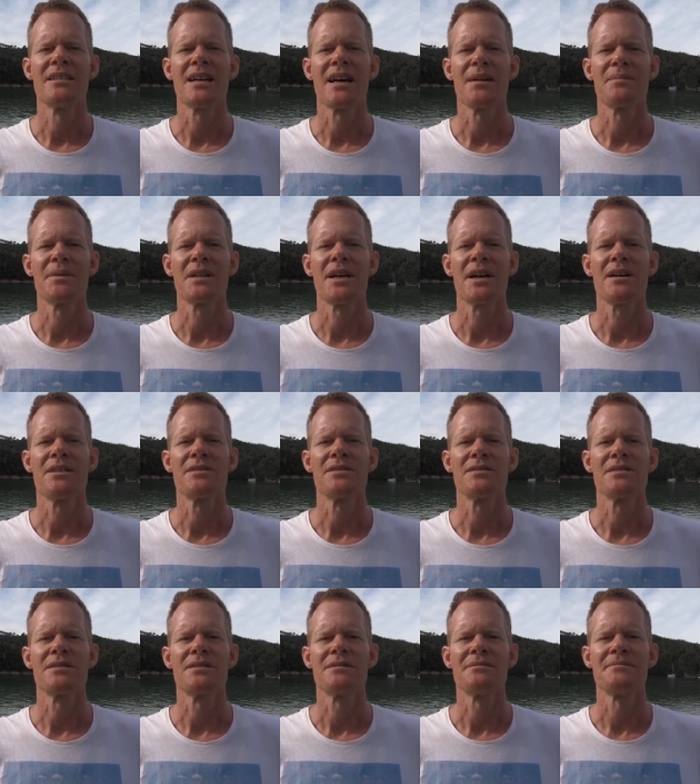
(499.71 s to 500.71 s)
up the
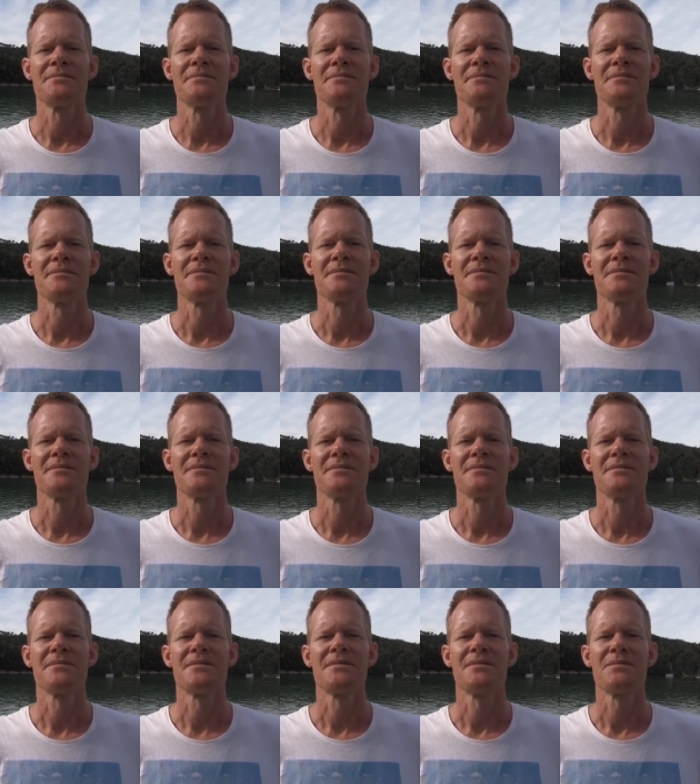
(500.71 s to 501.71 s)
coast.
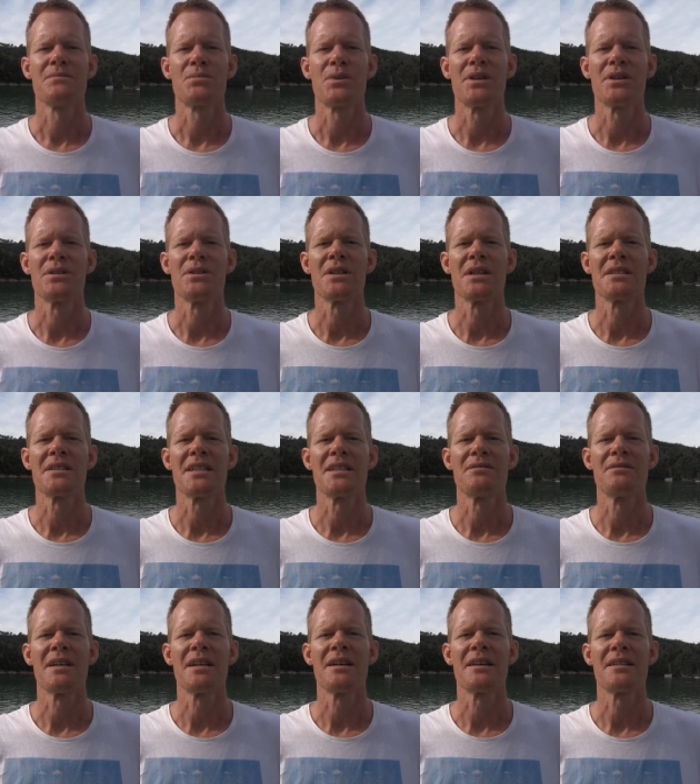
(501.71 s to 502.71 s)
Pretty good
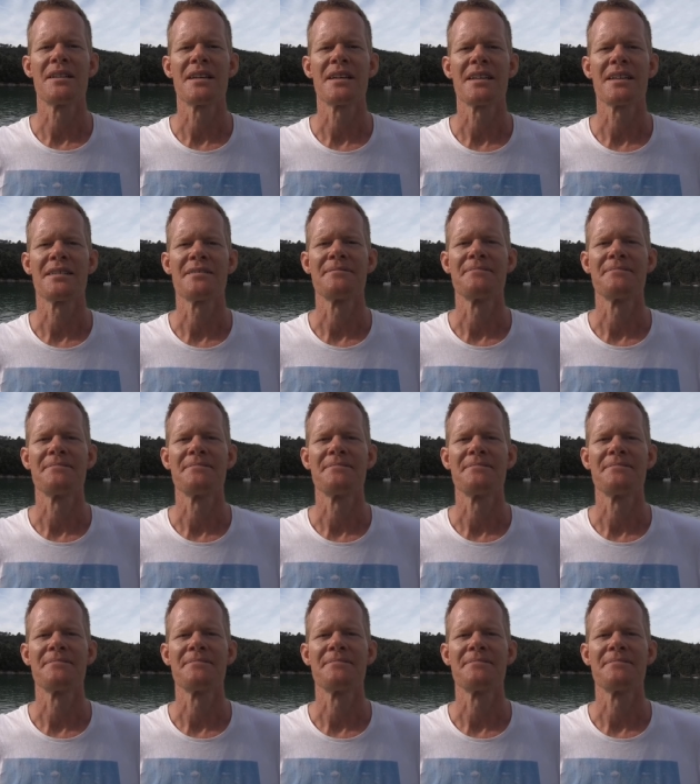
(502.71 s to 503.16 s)
itinerary, I think.